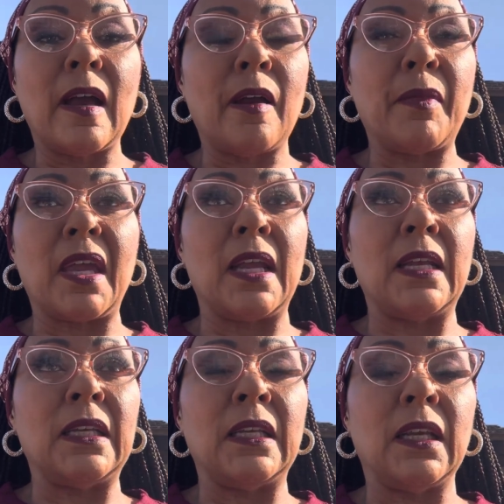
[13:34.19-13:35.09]
I
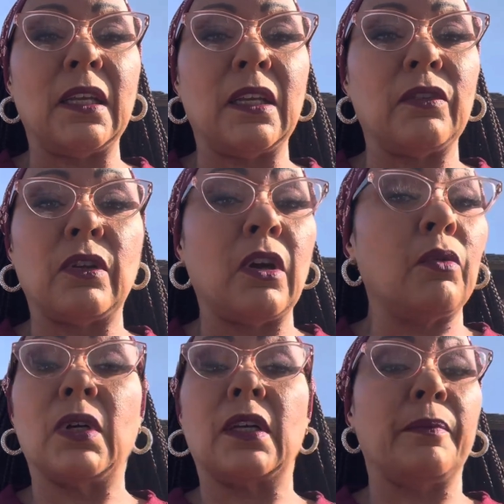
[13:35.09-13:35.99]
mean, no
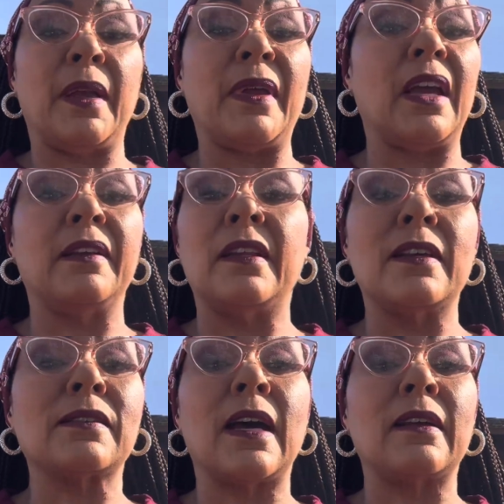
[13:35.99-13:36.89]
one can pay me. And
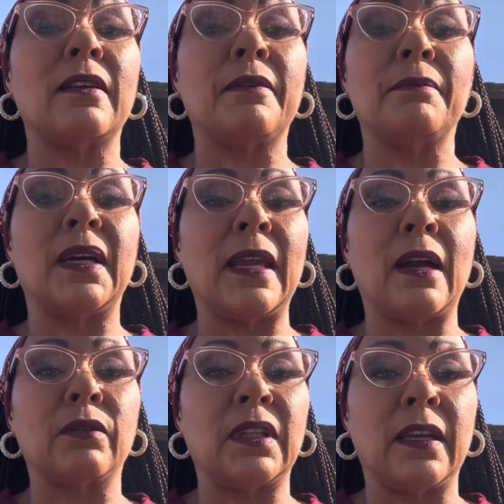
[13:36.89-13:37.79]
there's not enough money
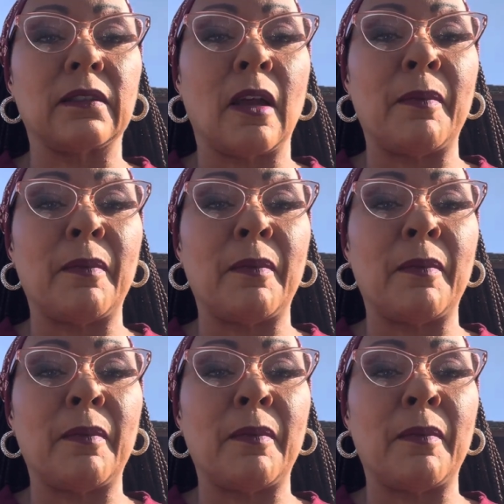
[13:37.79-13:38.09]
out there.